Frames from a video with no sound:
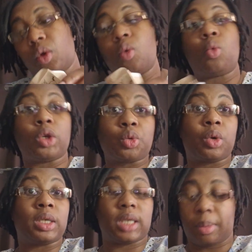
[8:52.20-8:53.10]
which
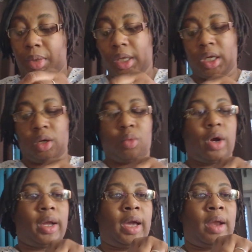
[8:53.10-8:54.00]
ones I planted and
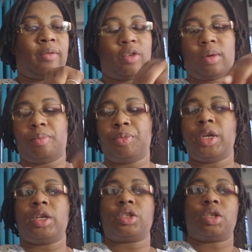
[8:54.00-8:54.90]
where I got them from.
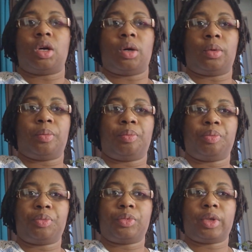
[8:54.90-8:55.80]
So
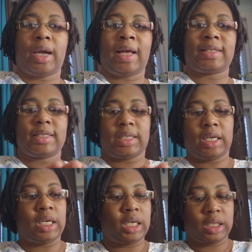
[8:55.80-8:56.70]
got
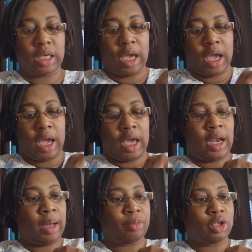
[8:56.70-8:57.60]
seeds,
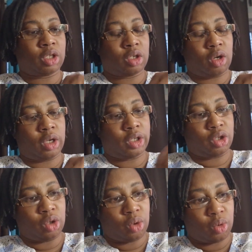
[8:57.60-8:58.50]
and I'm just going
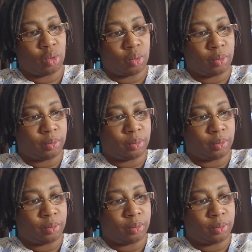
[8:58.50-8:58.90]
to